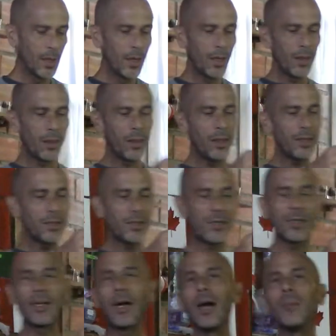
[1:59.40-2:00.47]
This is a
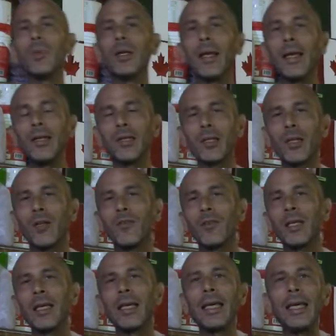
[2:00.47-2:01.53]
combination of
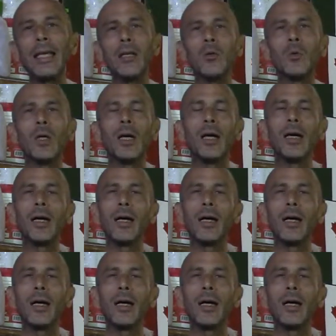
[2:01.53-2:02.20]
quinoa